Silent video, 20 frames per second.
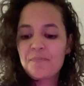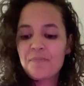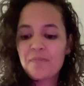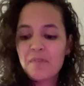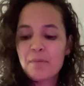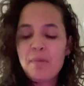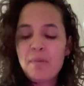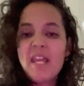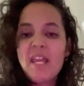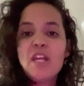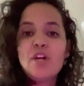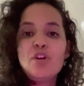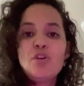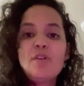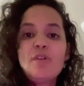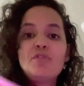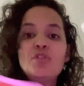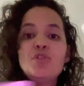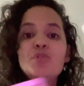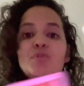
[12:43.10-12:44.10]
But I hear
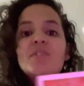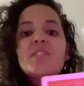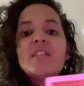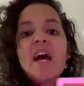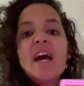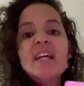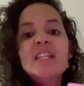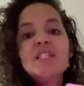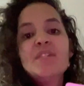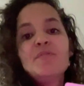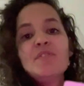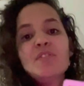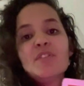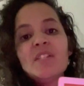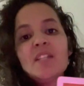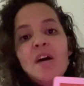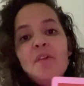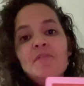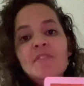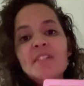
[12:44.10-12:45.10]
you have two sides of
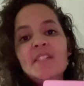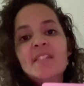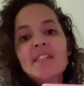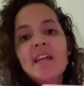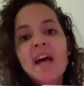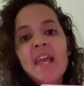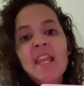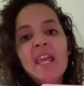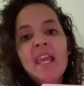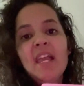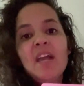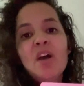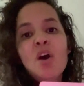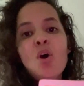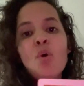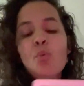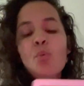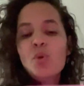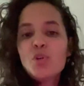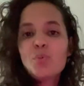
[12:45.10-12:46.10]
yourself
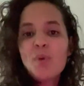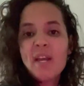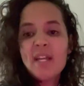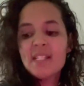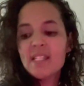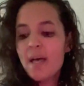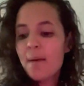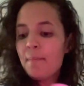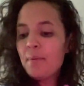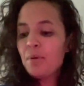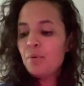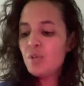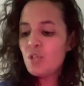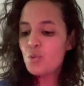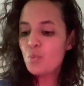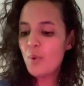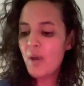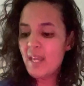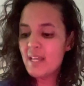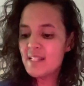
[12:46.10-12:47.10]
deciding which way is up and
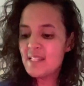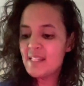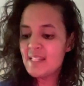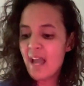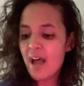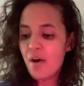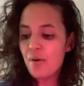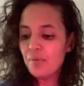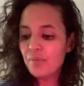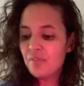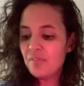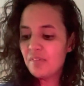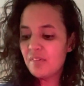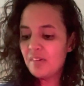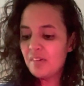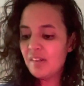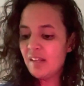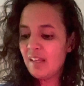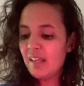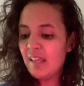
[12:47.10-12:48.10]
which way is
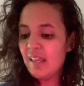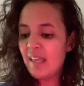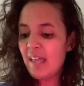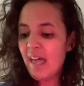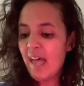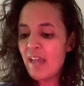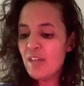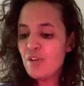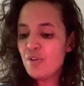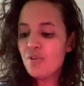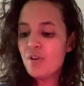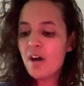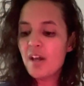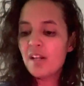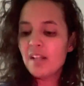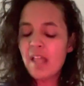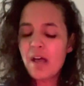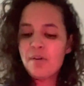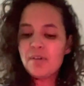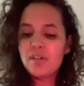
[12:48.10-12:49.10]
down. And you're
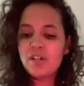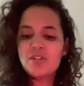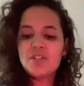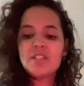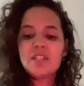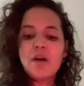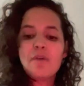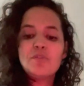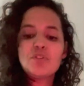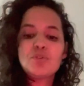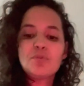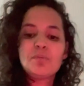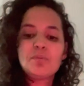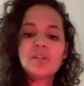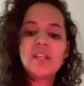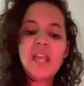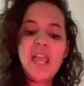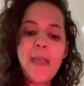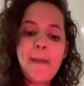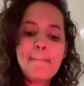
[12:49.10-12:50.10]
not allowing yourself to
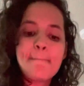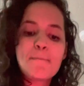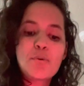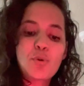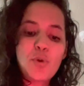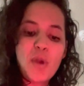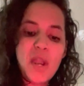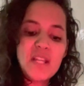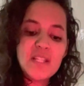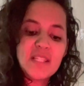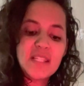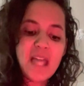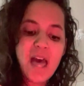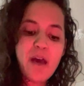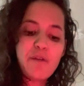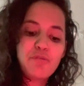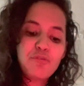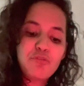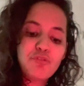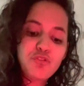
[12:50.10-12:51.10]
really embrace
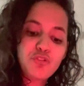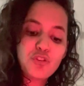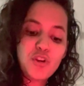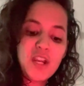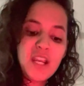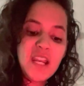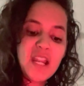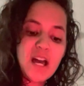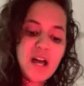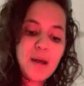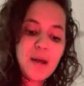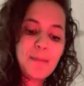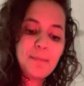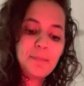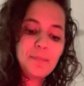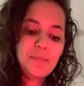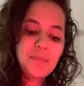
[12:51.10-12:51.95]
that freedom